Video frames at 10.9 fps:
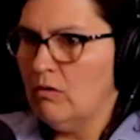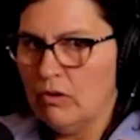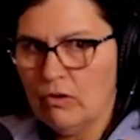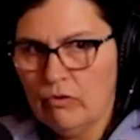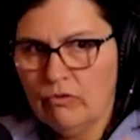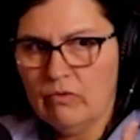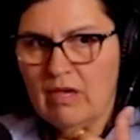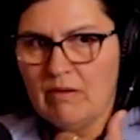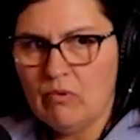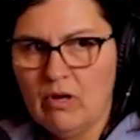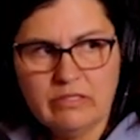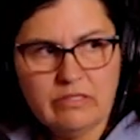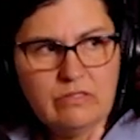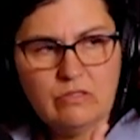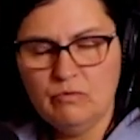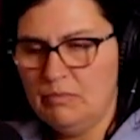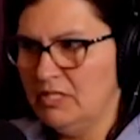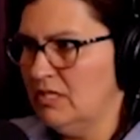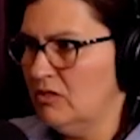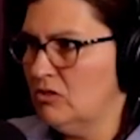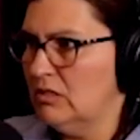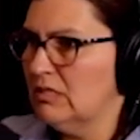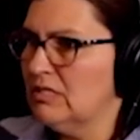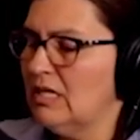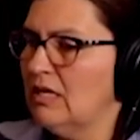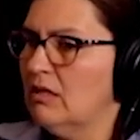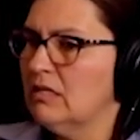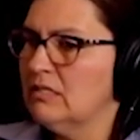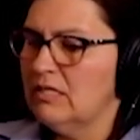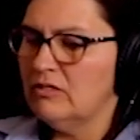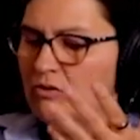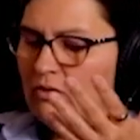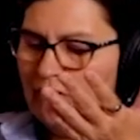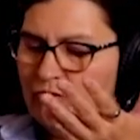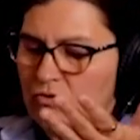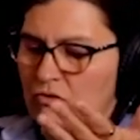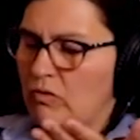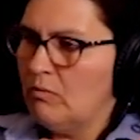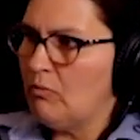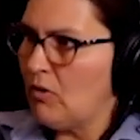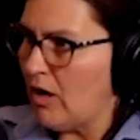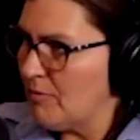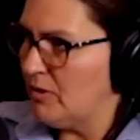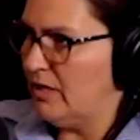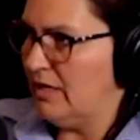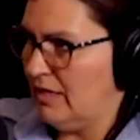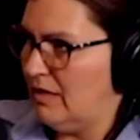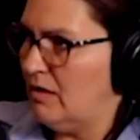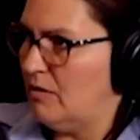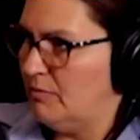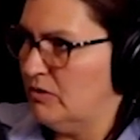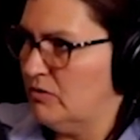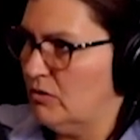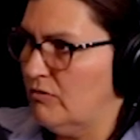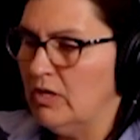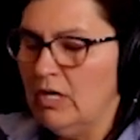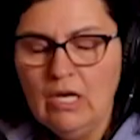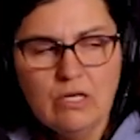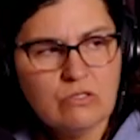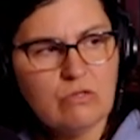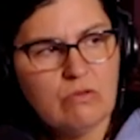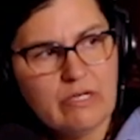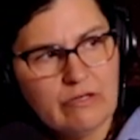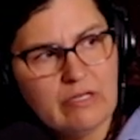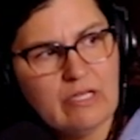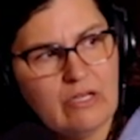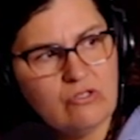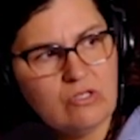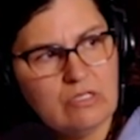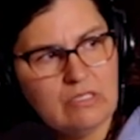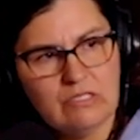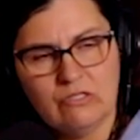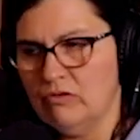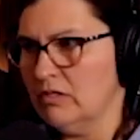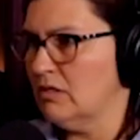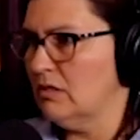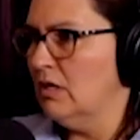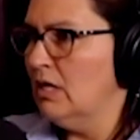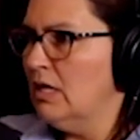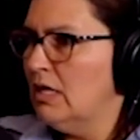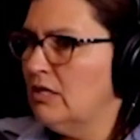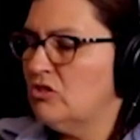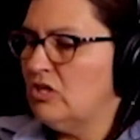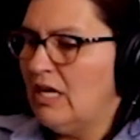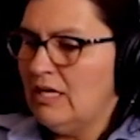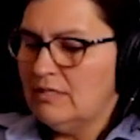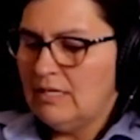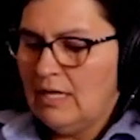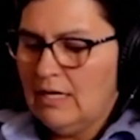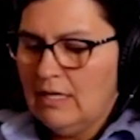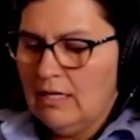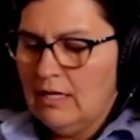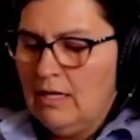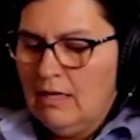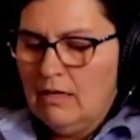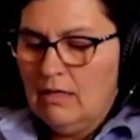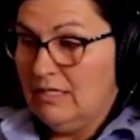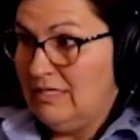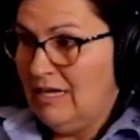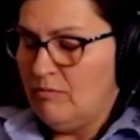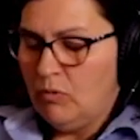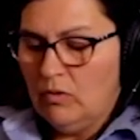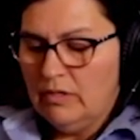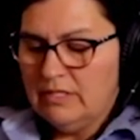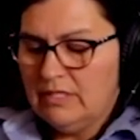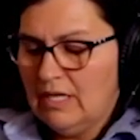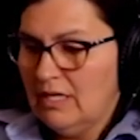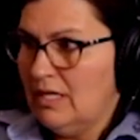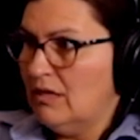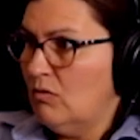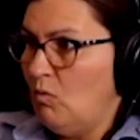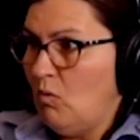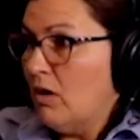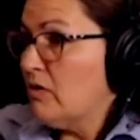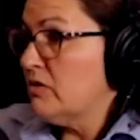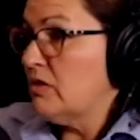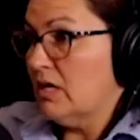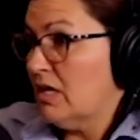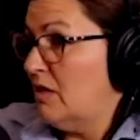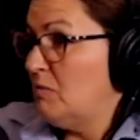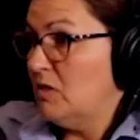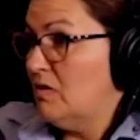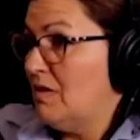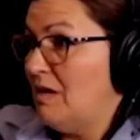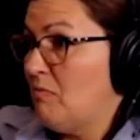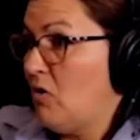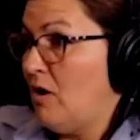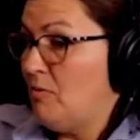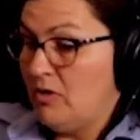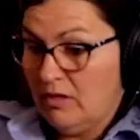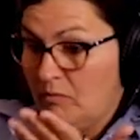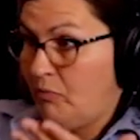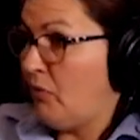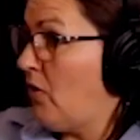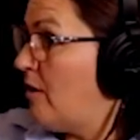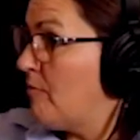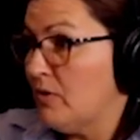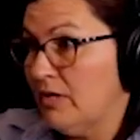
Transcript: or go through that process to petition, state law says you have to show the property cannot be served. So the irrigation district is saying example is saying that water's not coming to that property. The property